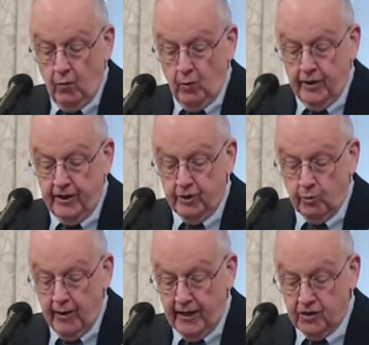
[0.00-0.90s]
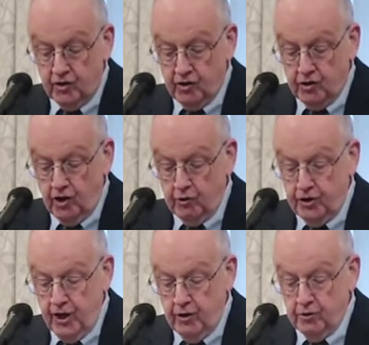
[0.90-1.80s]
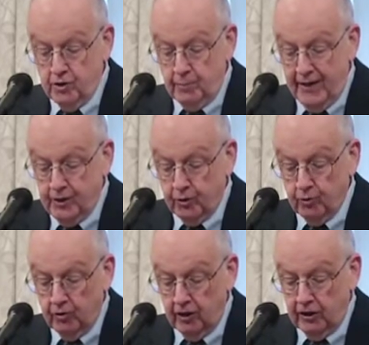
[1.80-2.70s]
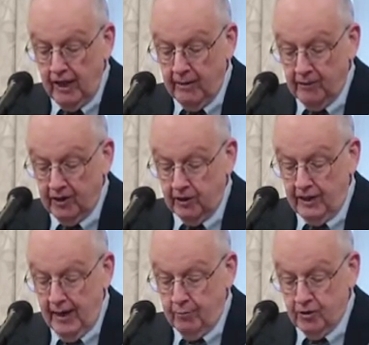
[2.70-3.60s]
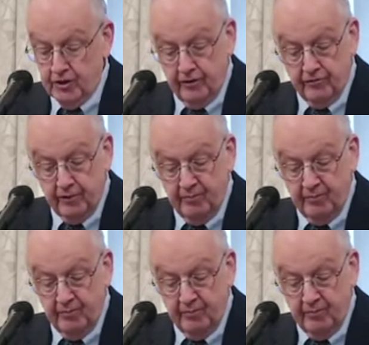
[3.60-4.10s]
where he directs the Socio-Spatial Climate Collaborative.